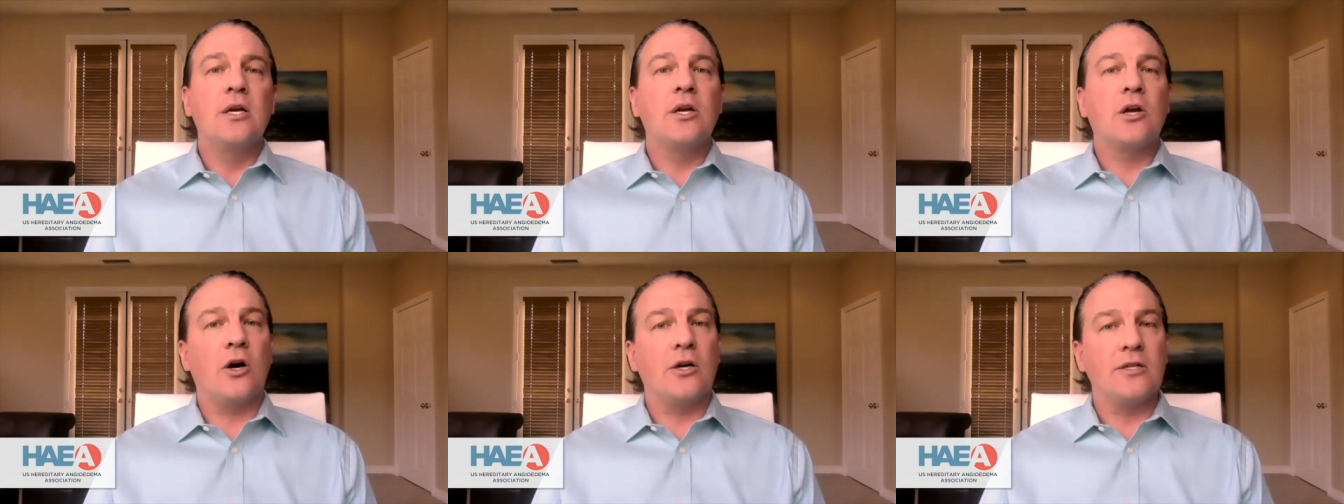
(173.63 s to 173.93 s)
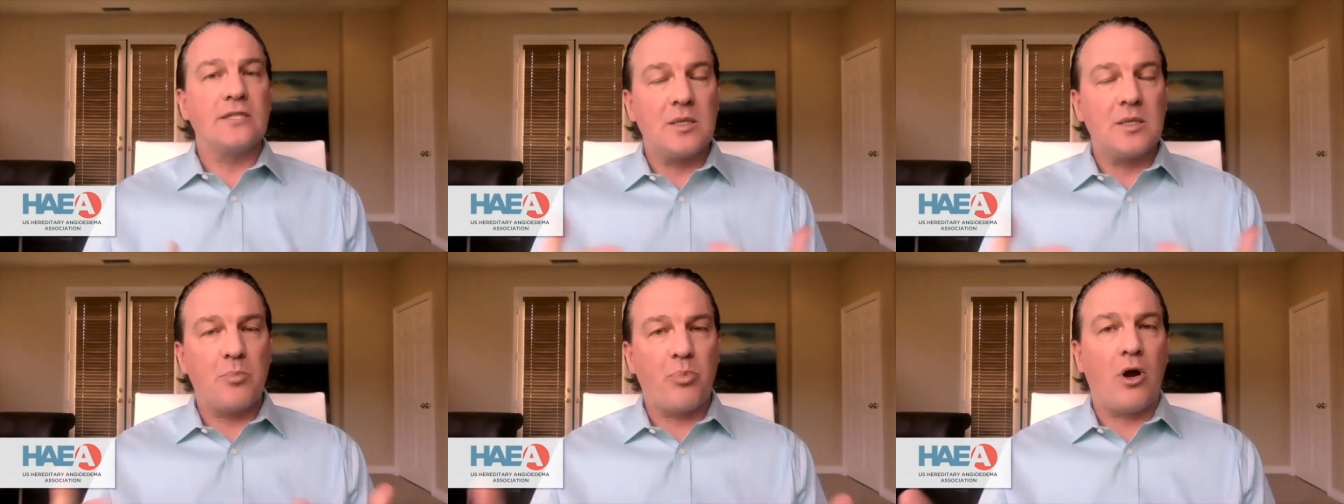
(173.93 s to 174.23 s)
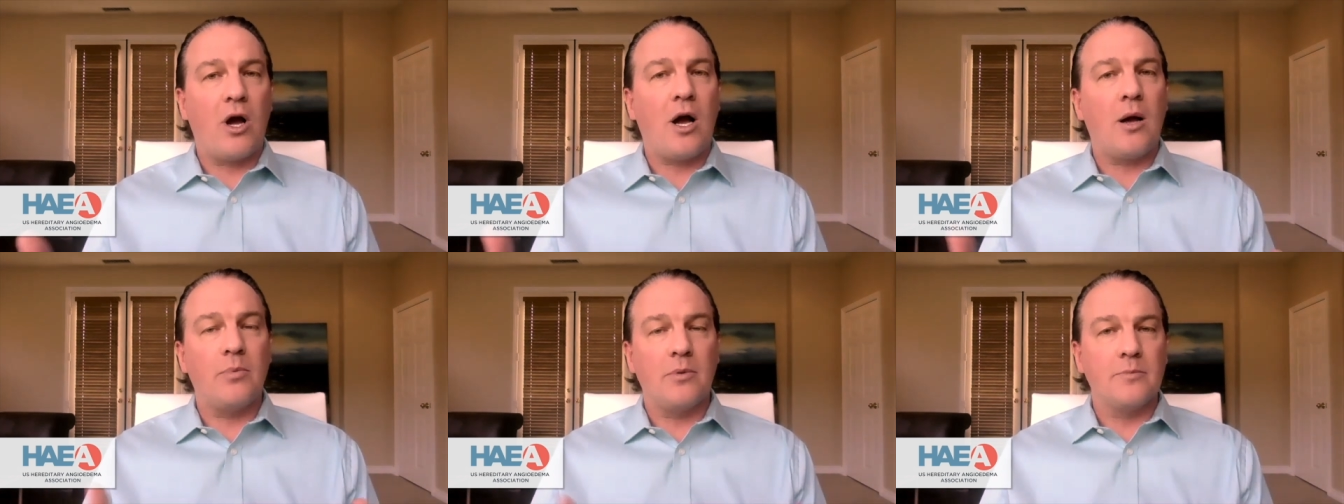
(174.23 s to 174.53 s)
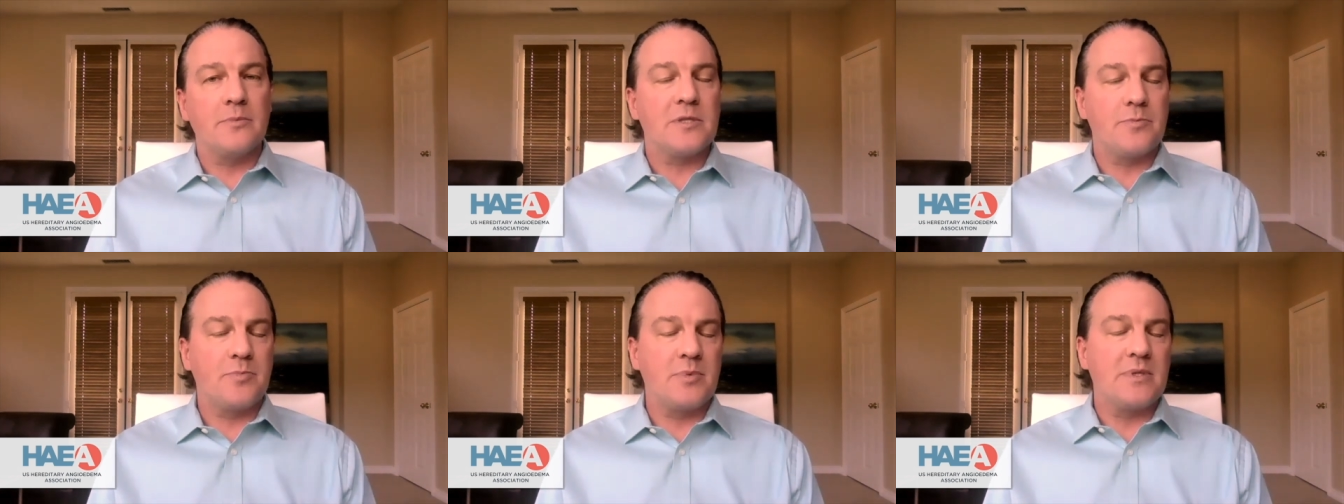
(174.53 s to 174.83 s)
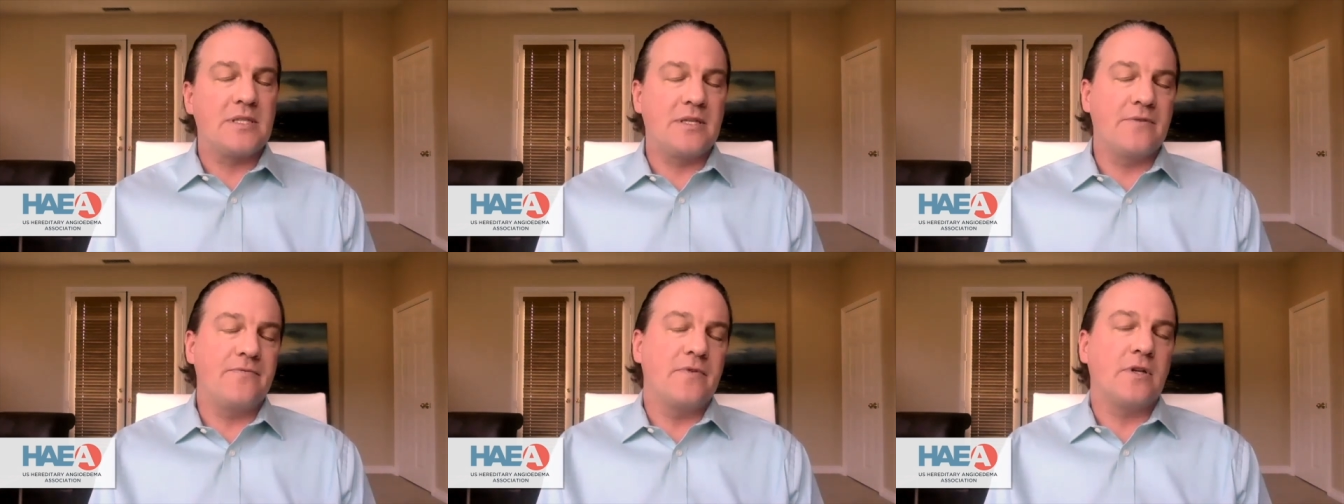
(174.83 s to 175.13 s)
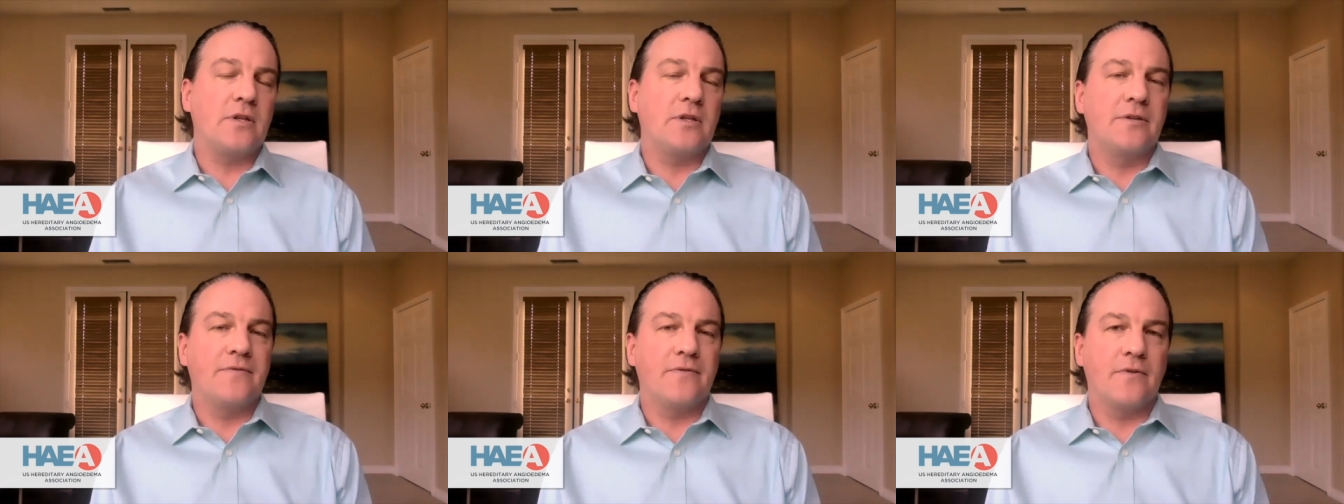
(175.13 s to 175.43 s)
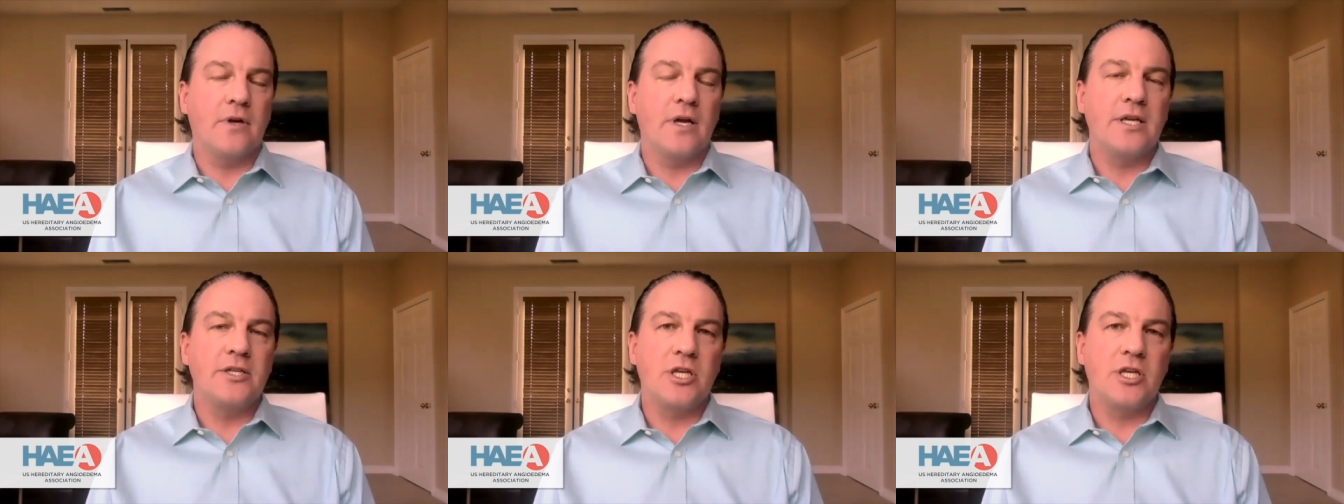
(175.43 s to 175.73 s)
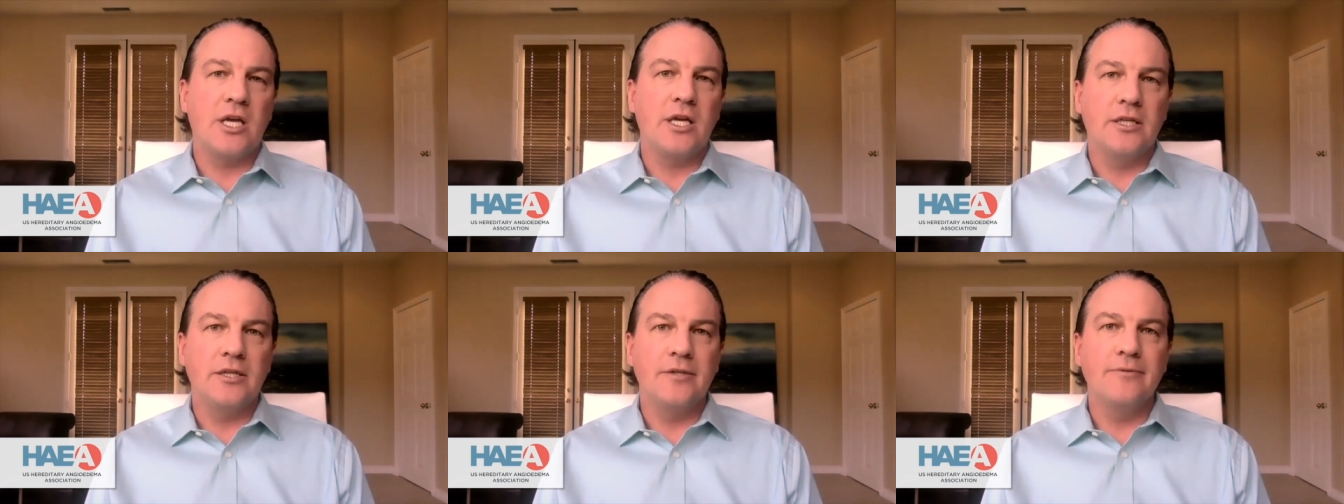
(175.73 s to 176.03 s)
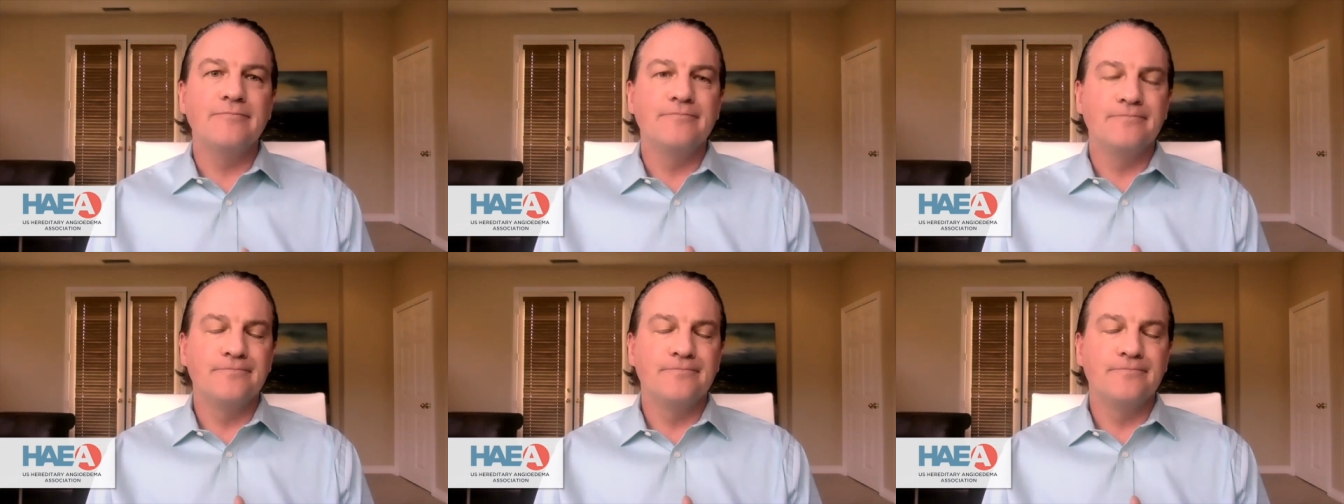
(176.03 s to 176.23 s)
causing problems specifically for HAE.